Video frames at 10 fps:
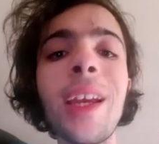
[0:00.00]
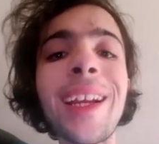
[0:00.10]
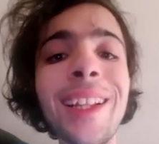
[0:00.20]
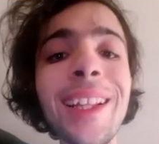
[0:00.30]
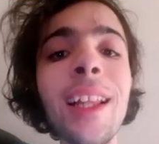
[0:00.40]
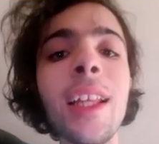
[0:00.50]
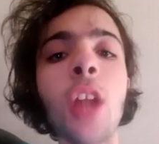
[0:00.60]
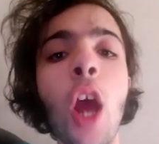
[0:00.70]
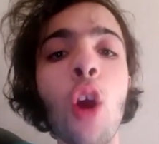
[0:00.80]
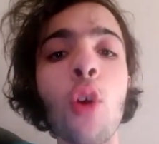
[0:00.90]
clearly
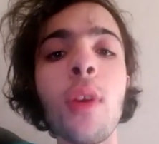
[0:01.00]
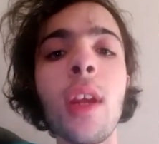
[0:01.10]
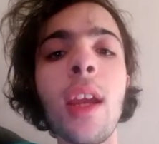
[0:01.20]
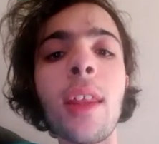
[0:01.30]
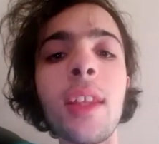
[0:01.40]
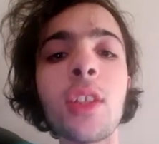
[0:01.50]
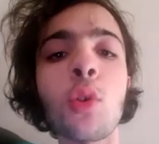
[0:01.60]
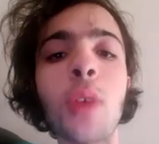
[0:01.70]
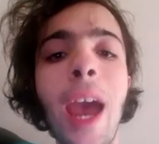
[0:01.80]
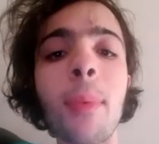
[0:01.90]
know that this
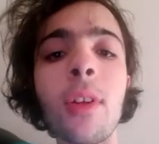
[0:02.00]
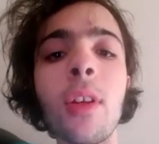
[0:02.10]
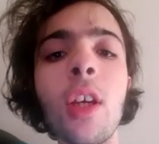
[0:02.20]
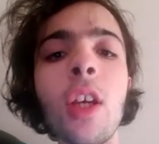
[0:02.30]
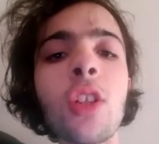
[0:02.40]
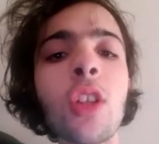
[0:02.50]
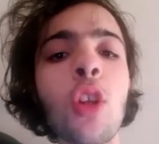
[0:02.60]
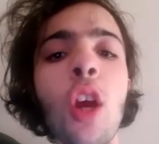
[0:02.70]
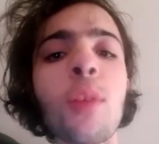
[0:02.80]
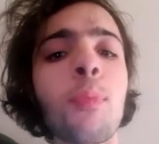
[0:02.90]
could happen. So
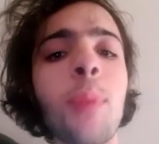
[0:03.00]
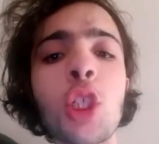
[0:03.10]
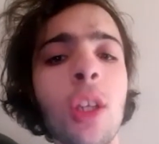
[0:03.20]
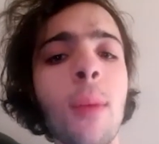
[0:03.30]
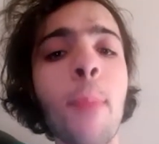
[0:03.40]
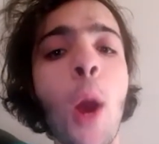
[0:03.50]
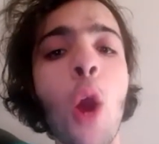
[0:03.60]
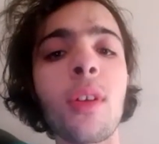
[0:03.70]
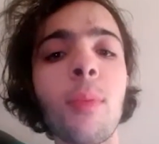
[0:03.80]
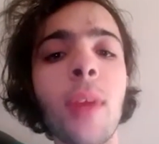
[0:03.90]
don't bitch,
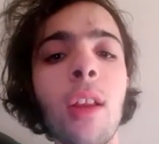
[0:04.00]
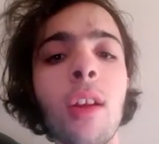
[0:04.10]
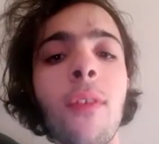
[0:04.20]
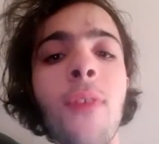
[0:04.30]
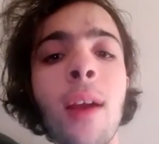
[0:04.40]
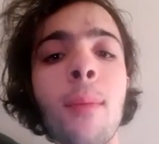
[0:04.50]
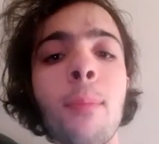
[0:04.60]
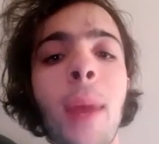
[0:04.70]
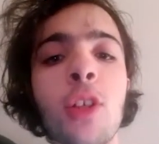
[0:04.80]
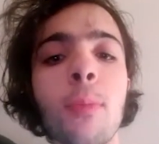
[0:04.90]
moan, complain like a
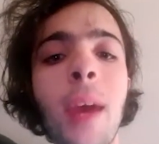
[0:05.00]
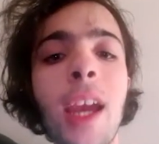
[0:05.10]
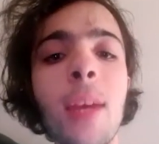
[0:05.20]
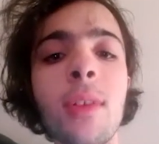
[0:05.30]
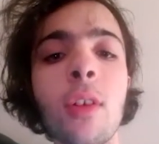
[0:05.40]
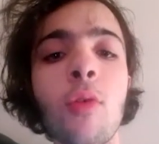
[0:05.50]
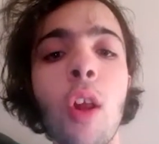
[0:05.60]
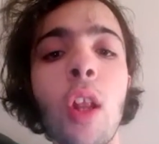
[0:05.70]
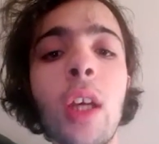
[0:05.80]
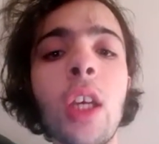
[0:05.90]
bunch of babies and cry
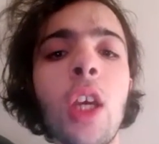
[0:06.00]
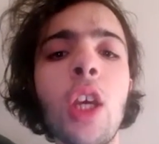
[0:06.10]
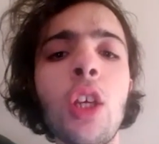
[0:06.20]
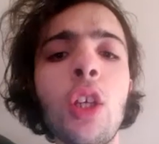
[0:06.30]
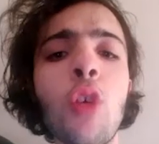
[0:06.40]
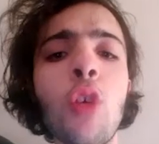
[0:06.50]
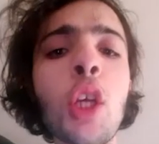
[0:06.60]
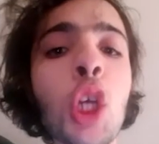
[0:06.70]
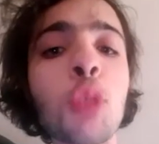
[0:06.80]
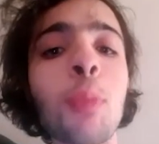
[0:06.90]
like you already
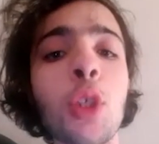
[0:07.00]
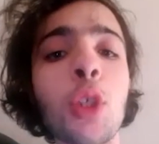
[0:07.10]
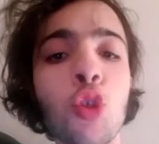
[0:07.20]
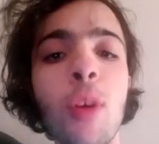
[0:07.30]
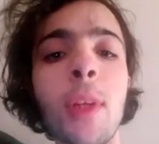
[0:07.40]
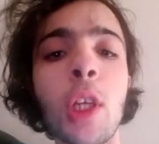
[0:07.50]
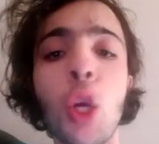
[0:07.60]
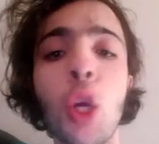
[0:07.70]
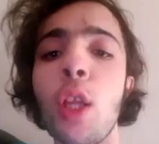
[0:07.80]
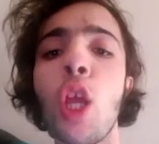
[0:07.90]
got special treatment to
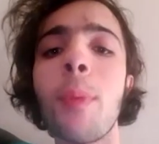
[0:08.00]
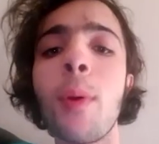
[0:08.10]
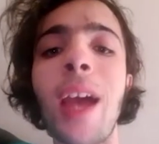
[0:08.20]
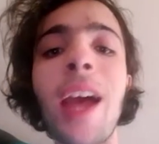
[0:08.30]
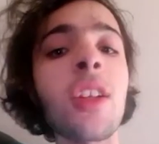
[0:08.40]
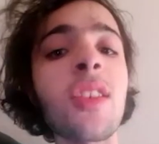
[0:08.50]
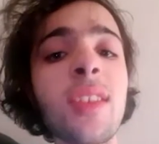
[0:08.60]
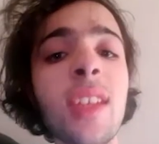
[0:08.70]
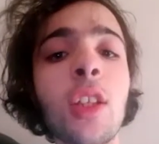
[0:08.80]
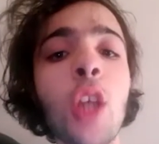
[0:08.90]
go there. A lot of people can't, as I
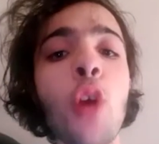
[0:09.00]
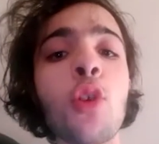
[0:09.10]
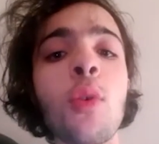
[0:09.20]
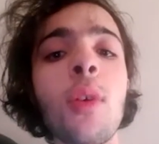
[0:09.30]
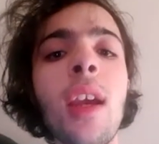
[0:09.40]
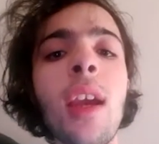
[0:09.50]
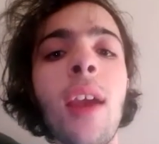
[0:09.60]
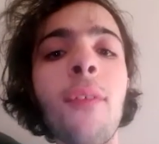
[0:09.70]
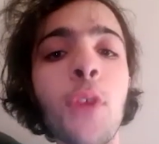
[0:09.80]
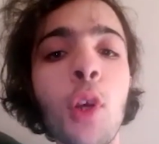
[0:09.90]
said, go to
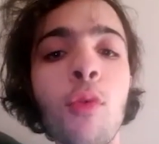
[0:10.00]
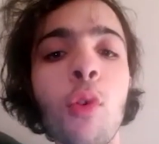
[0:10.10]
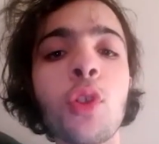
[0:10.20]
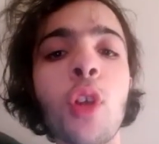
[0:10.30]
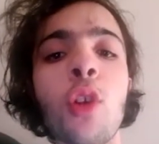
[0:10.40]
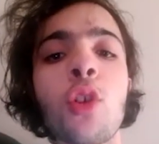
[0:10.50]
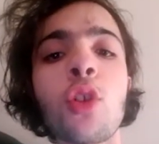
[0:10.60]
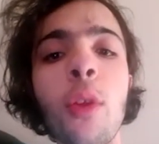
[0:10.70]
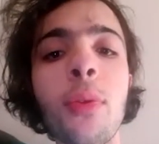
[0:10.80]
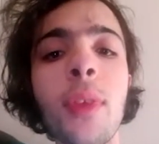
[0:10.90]
funerals, go to
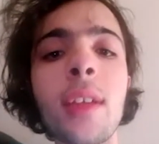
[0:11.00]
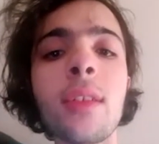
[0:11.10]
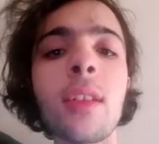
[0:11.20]
certain things,